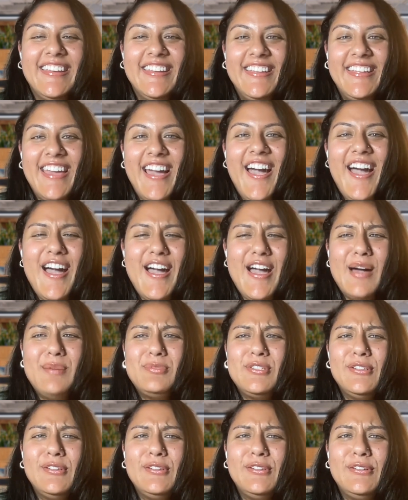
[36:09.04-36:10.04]
Yeah,
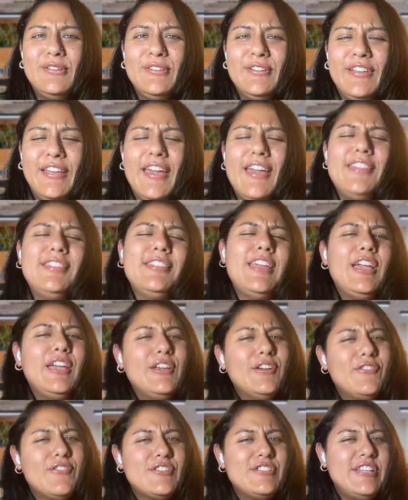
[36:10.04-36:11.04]
absolutely. And
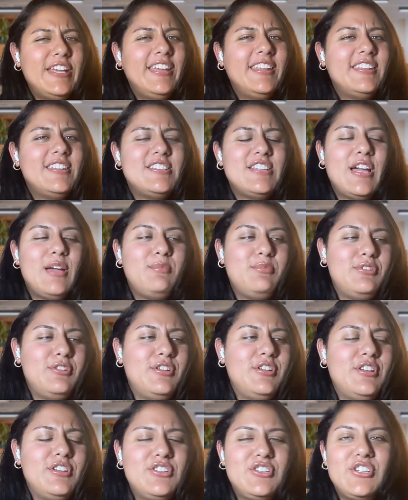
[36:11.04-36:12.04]
thank you for taking the time
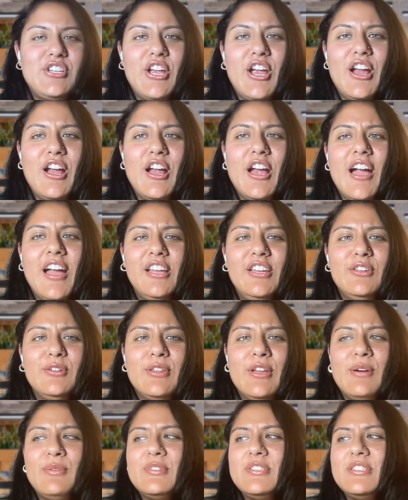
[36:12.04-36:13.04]
to share. I knew
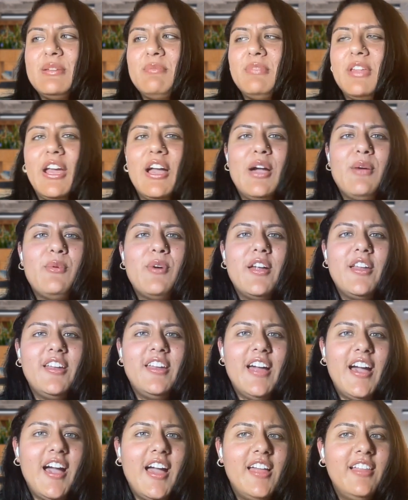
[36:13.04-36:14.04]
that was something I wanted
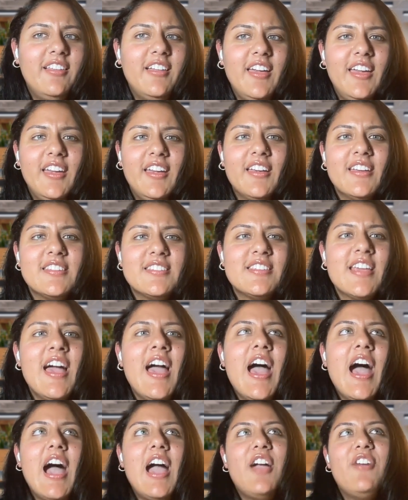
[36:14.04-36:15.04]
to highlight because
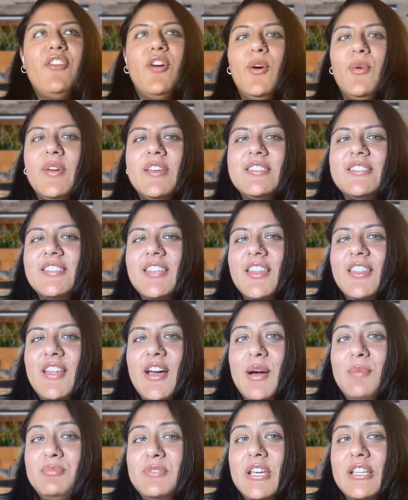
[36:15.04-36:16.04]
I've always seen the
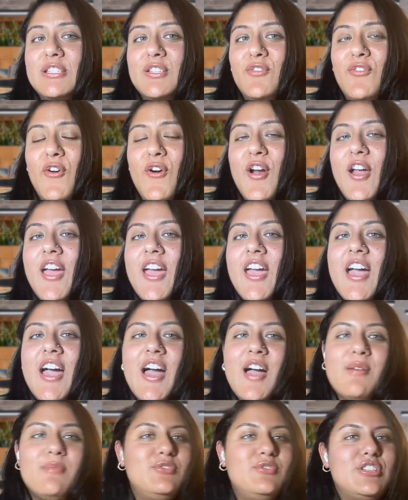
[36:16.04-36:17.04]
updates for it,
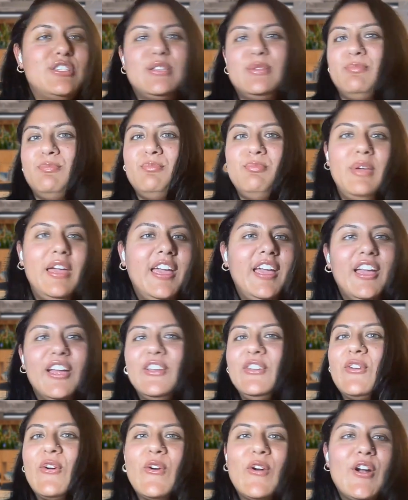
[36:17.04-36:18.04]
just being
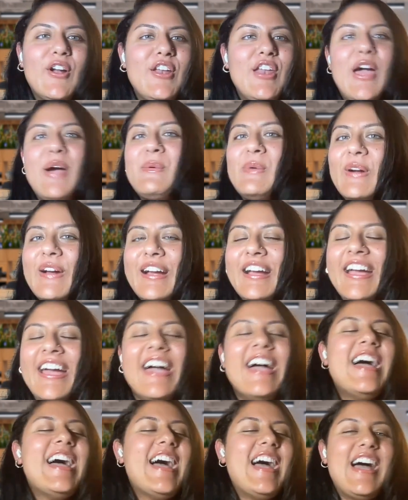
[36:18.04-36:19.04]
in your network.
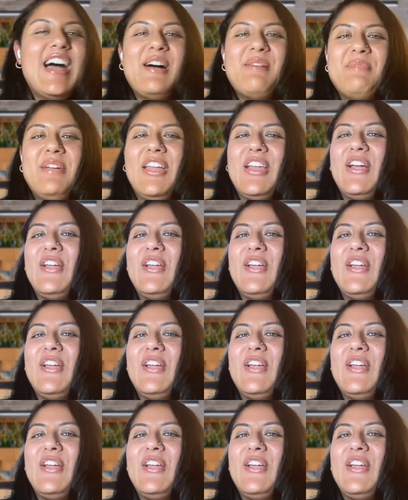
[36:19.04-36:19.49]
And I